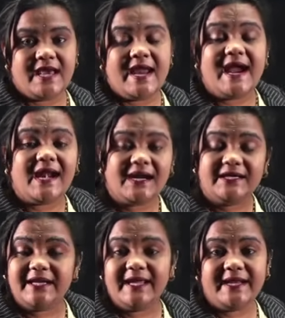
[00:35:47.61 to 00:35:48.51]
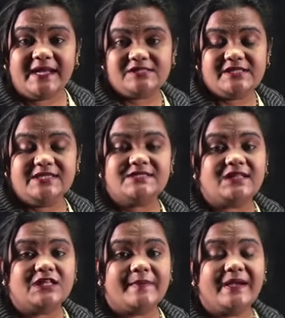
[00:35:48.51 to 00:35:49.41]
Electric energy is
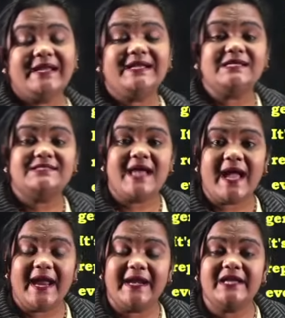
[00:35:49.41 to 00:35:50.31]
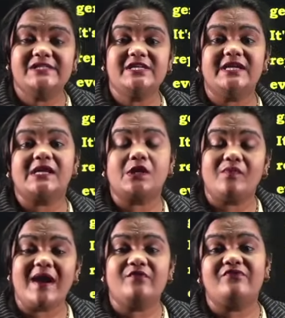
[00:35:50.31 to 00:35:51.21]
nothing but it is the energy
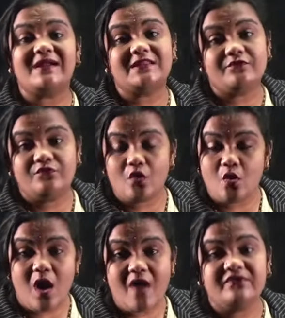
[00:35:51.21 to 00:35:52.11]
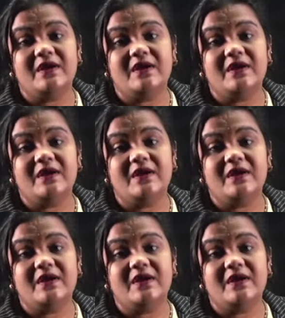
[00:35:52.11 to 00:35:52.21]
required for the flow of